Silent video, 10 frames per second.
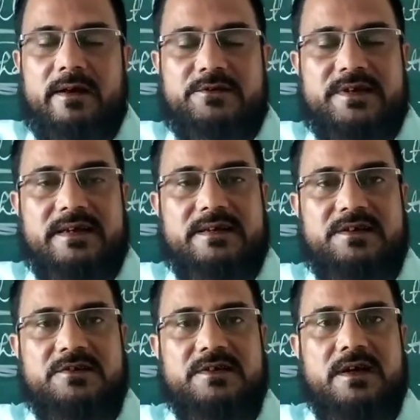
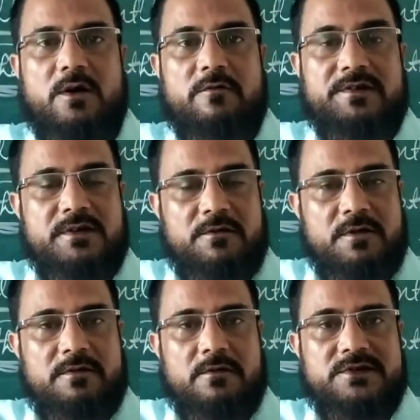sentences
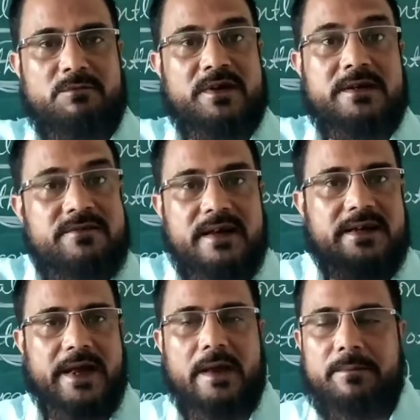of somewhat
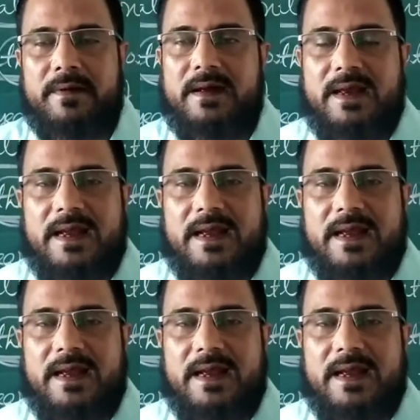different type,